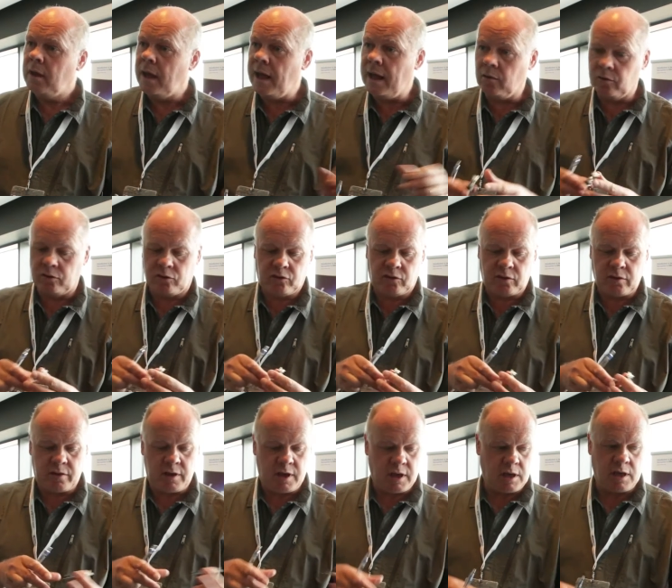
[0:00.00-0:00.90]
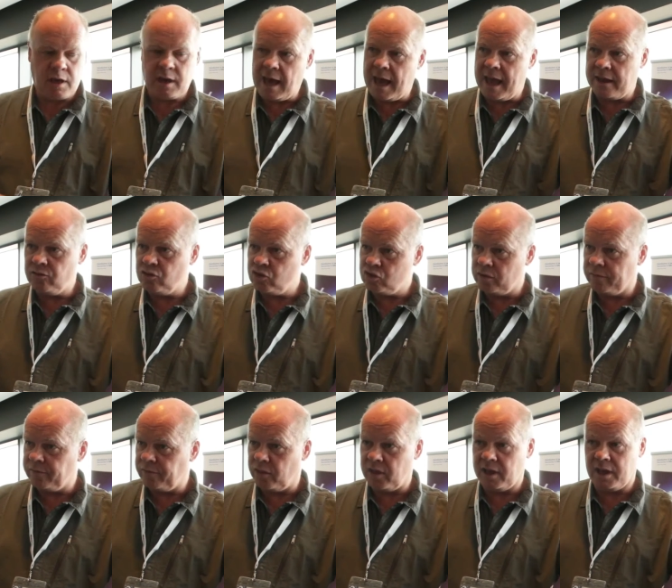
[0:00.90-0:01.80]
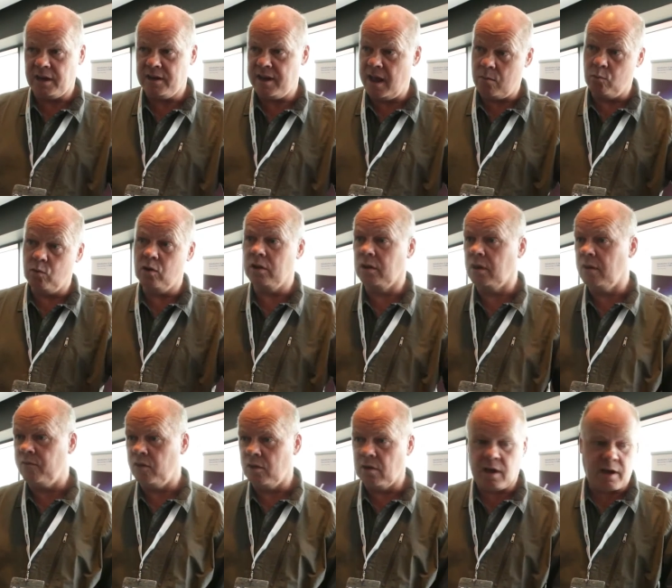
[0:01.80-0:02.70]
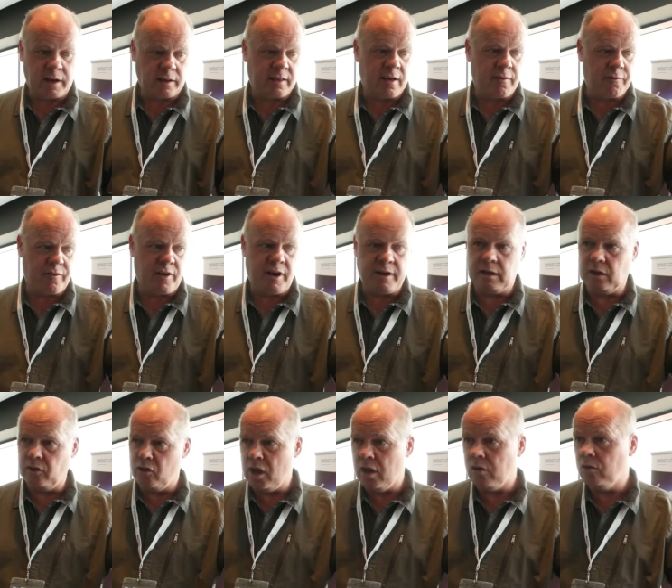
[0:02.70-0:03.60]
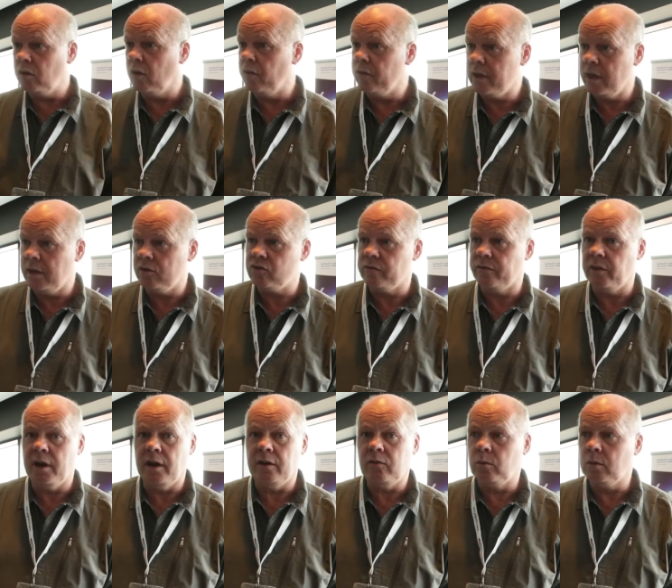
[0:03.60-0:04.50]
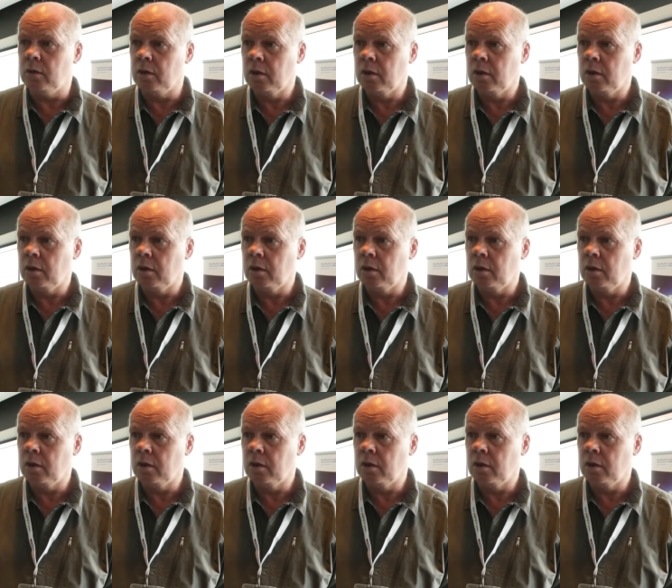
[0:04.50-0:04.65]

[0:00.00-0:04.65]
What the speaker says: out to the edge of the network, if you like, that final node on the edge of the network.